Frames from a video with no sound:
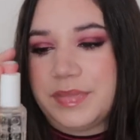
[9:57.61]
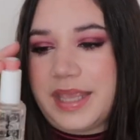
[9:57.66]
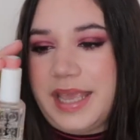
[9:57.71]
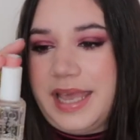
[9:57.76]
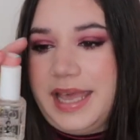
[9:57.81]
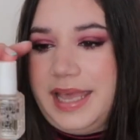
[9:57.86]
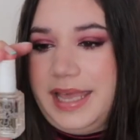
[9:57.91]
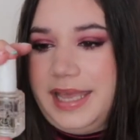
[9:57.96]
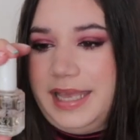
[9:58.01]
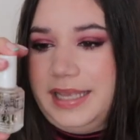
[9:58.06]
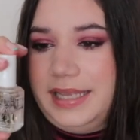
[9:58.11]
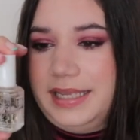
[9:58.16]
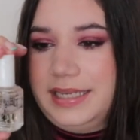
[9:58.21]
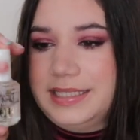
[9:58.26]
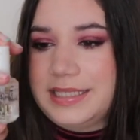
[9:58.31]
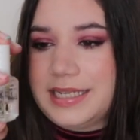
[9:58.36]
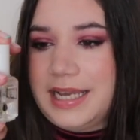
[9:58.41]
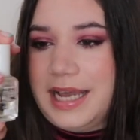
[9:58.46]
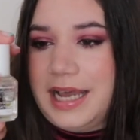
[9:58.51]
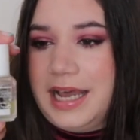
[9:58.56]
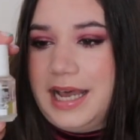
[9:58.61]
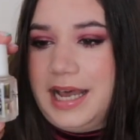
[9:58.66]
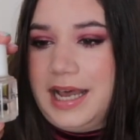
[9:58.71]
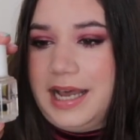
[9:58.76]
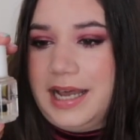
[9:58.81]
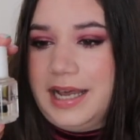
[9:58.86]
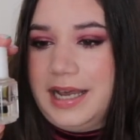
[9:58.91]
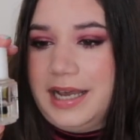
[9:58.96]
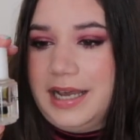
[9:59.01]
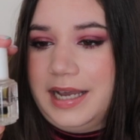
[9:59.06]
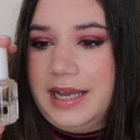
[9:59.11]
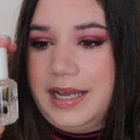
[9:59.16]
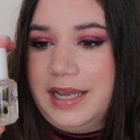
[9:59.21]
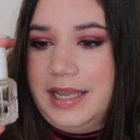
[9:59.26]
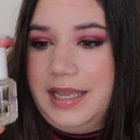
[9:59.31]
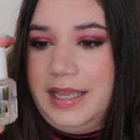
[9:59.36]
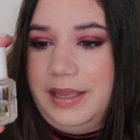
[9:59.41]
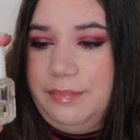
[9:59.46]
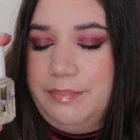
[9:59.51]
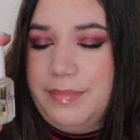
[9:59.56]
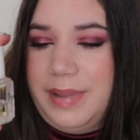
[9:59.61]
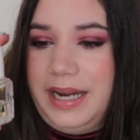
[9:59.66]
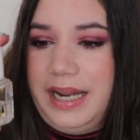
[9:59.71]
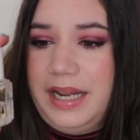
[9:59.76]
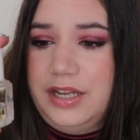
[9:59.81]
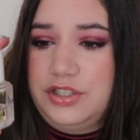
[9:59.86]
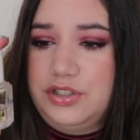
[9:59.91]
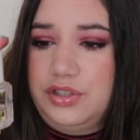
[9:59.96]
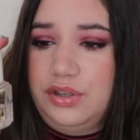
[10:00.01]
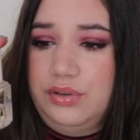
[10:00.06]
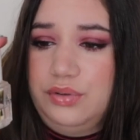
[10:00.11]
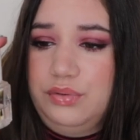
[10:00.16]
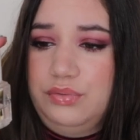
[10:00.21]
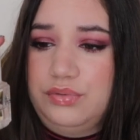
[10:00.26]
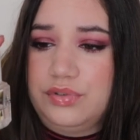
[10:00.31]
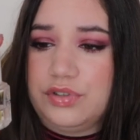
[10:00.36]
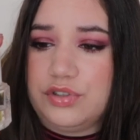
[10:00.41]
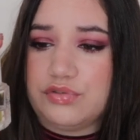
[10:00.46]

and I managed to